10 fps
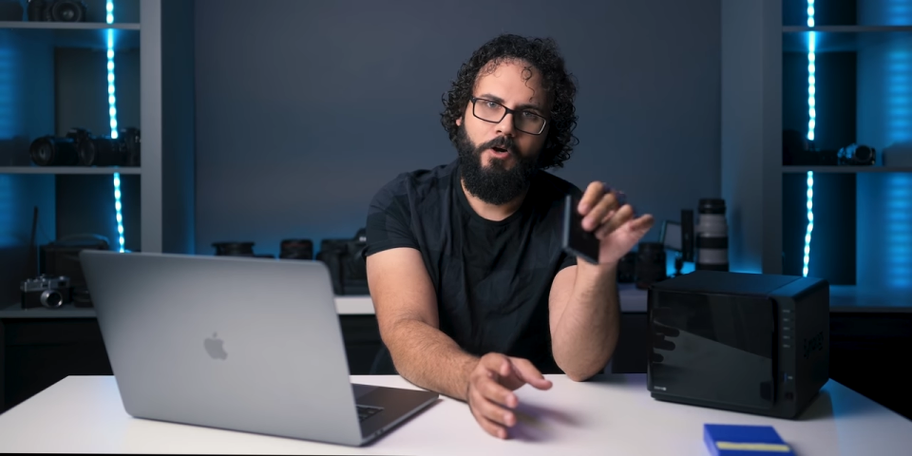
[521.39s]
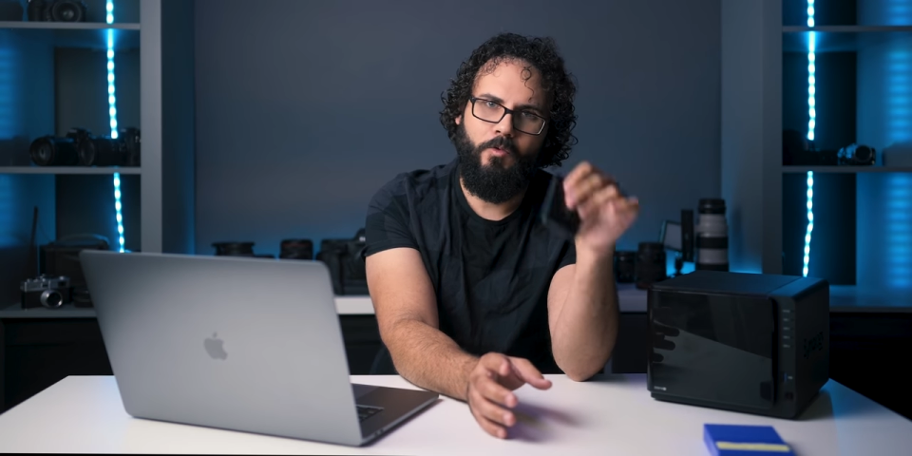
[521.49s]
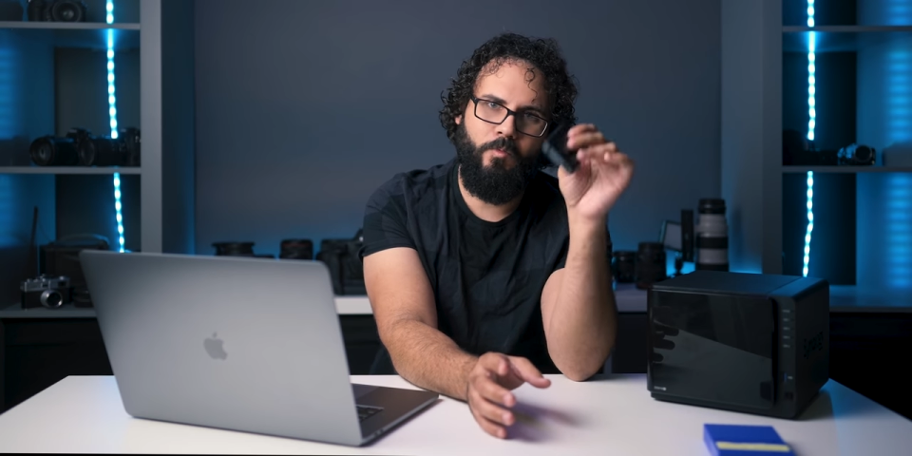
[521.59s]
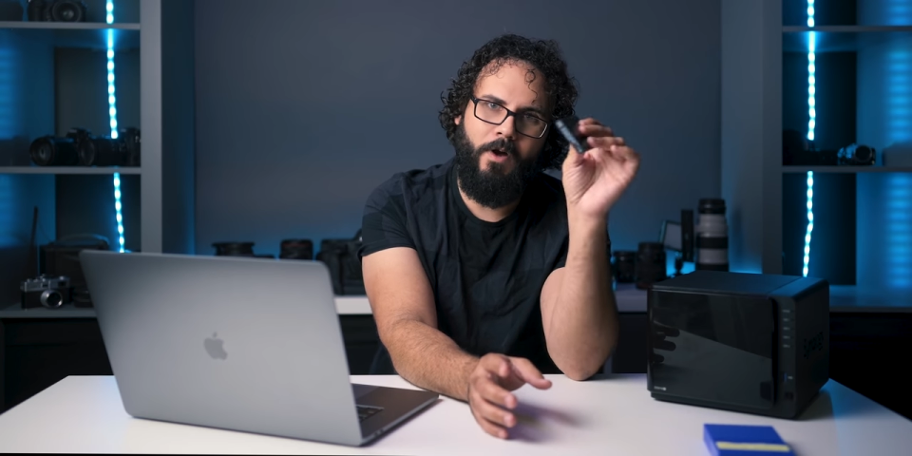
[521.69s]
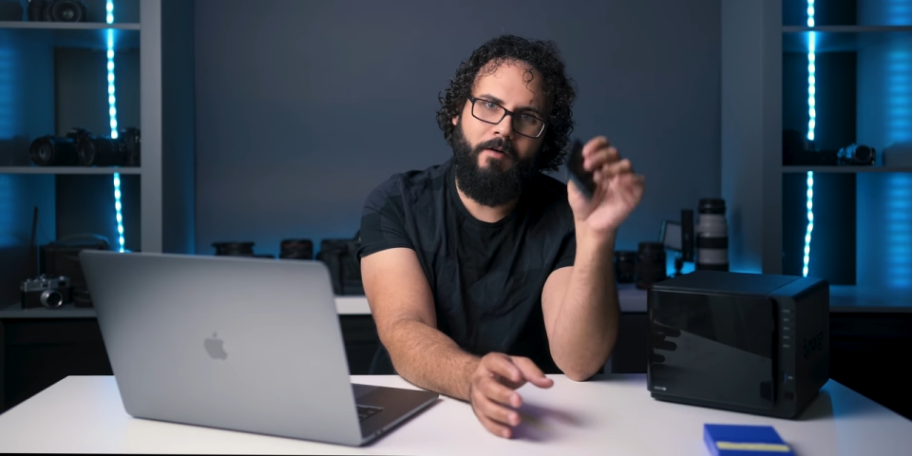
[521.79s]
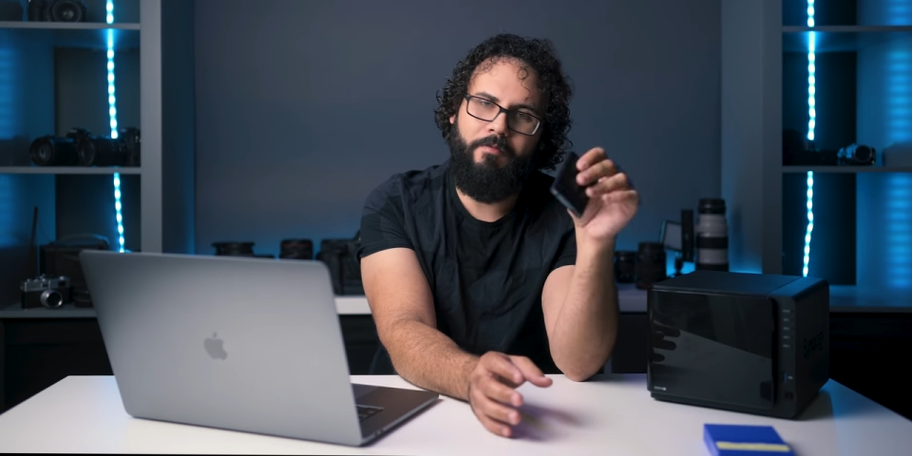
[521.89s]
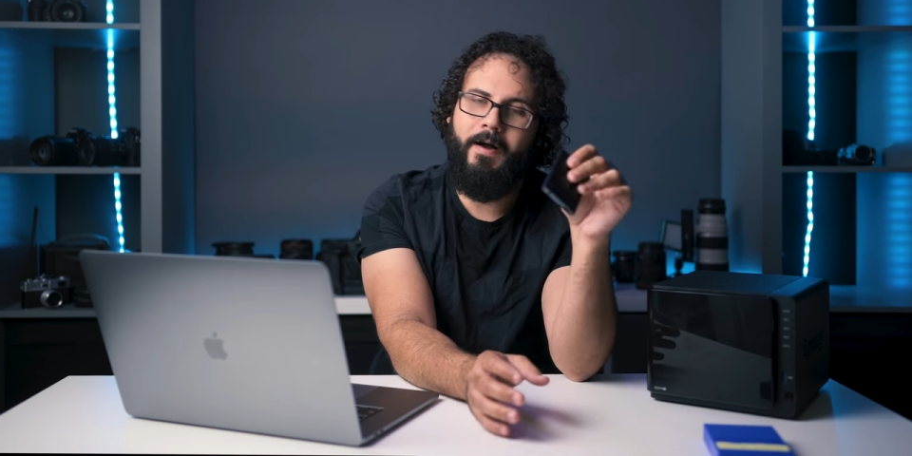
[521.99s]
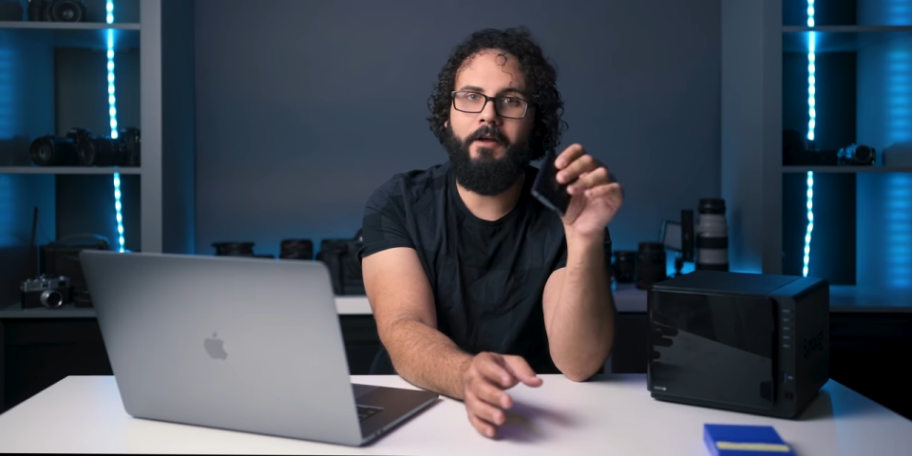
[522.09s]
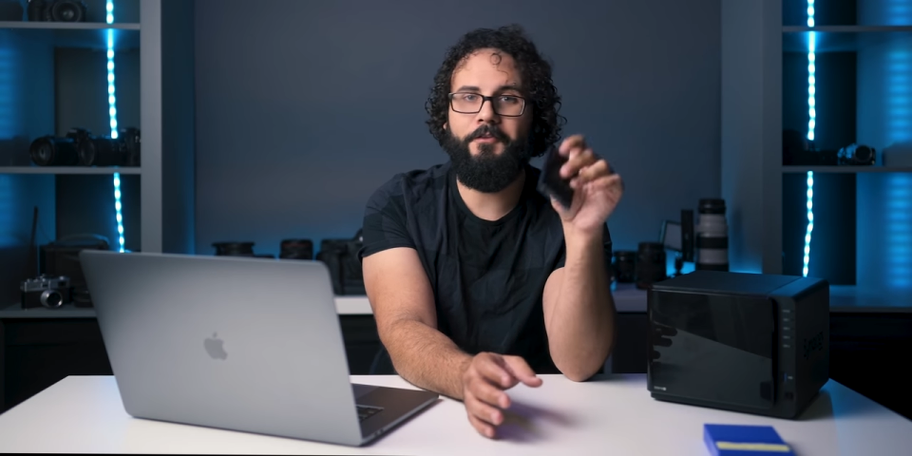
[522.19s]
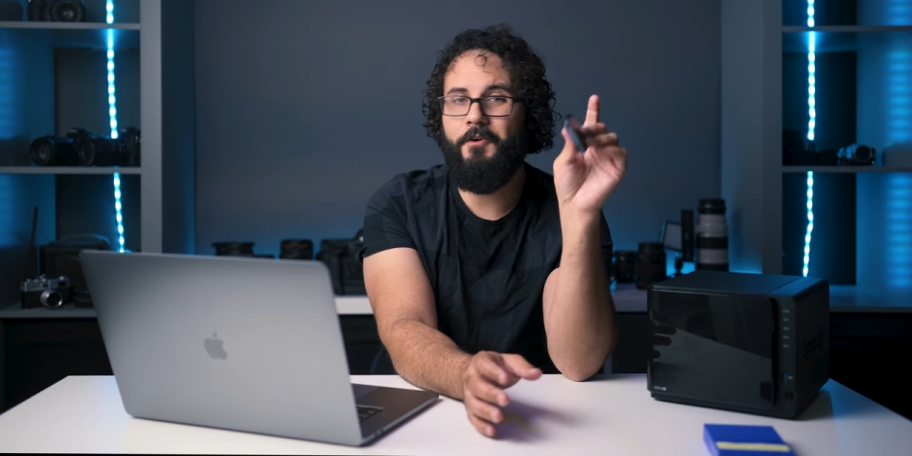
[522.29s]
raw
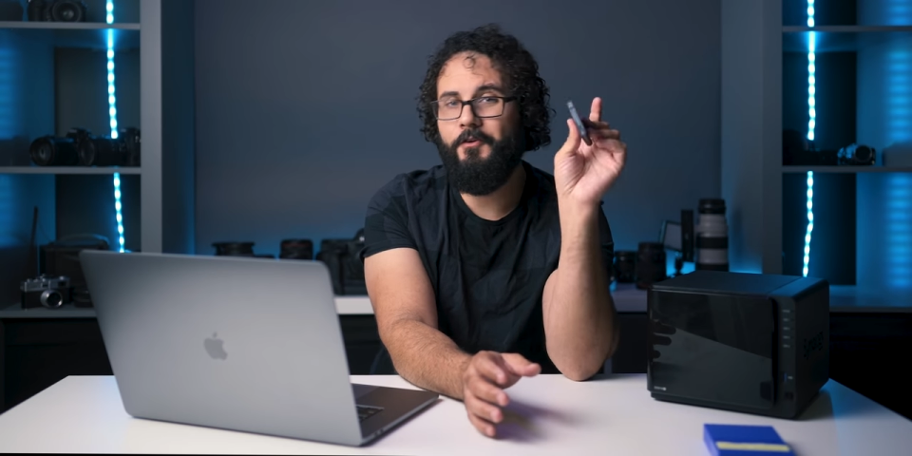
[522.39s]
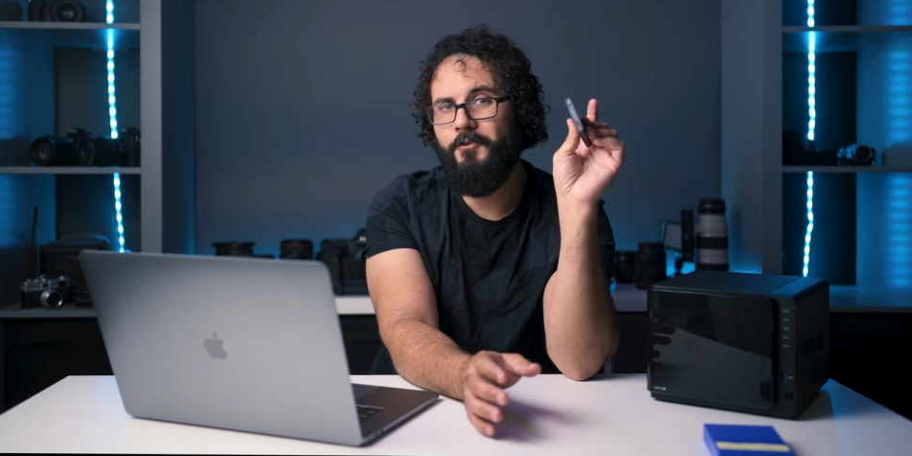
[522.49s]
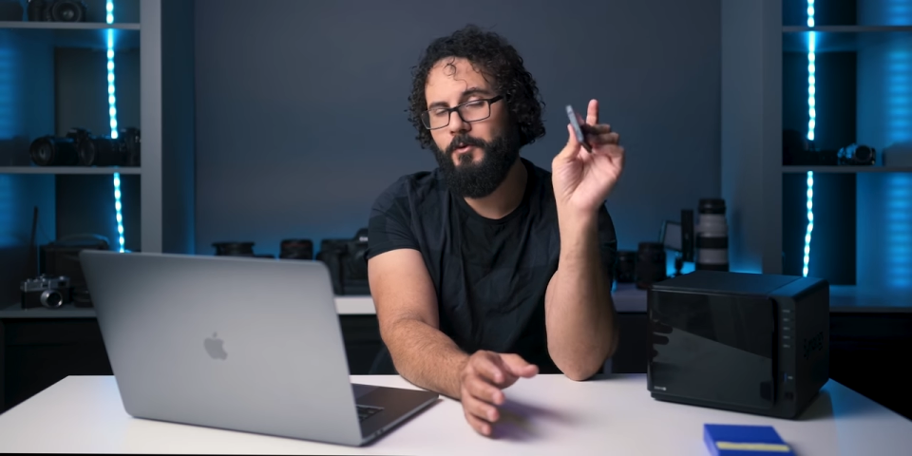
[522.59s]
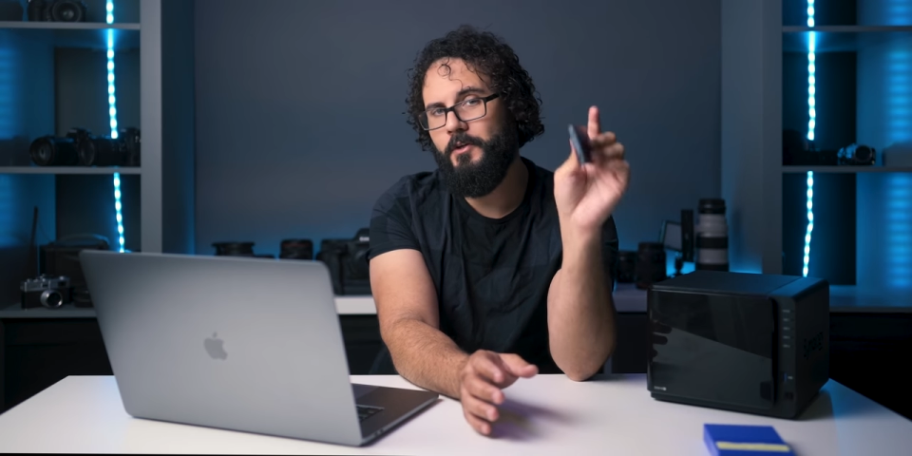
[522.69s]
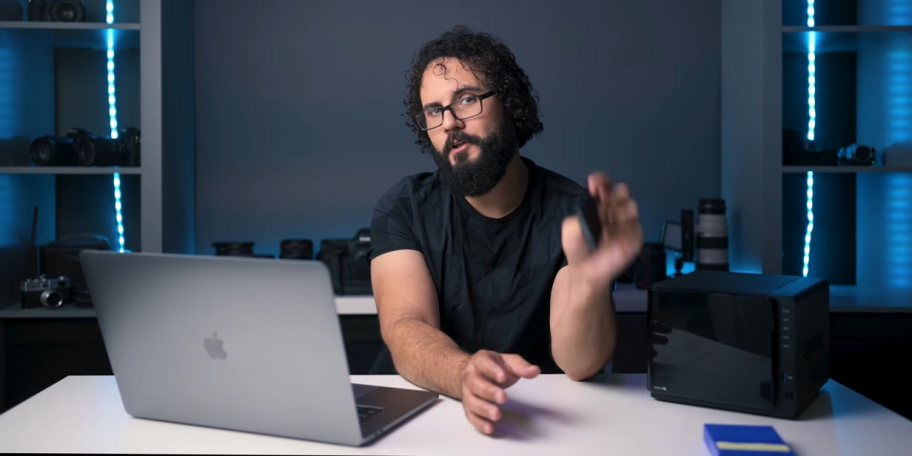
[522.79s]
files that are stored